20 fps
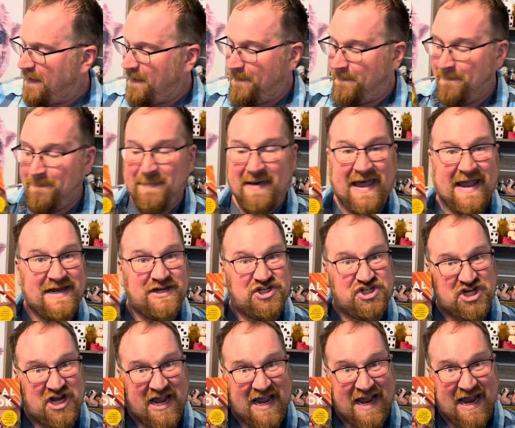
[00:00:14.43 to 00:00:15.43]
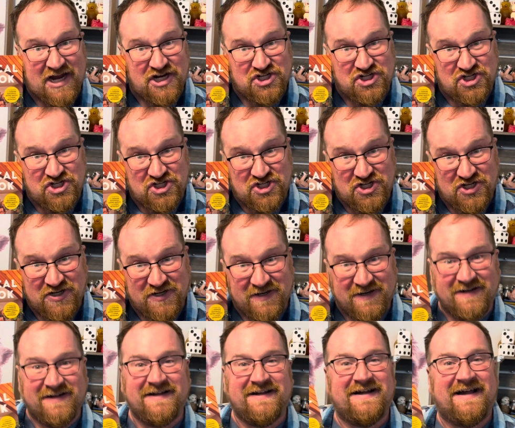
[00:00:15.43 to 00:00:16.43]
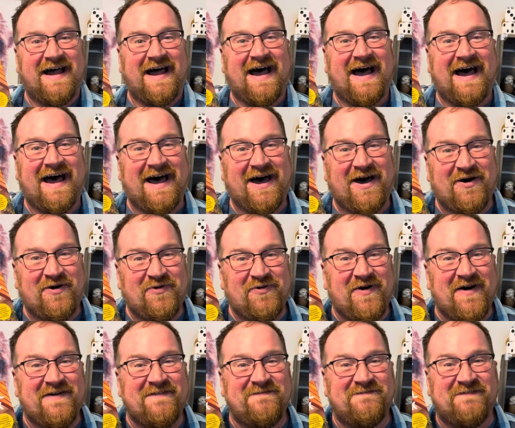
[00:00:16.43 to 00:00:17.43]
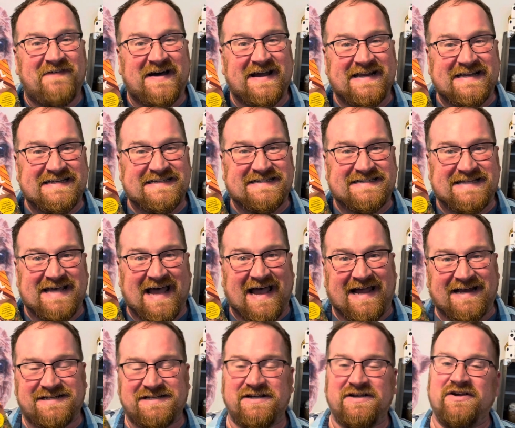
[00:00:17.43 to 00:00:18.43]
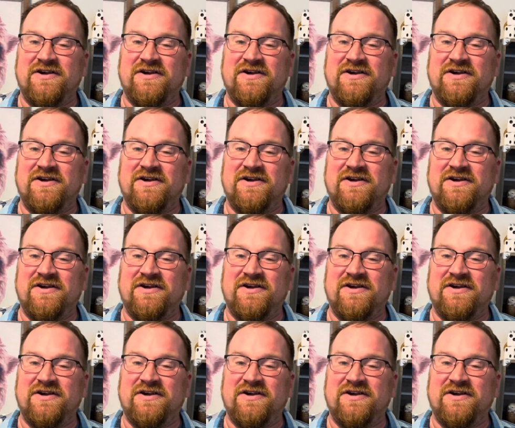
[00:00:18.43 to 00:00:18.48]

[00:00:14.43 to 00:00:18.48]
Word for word: by Josh. How fun is that?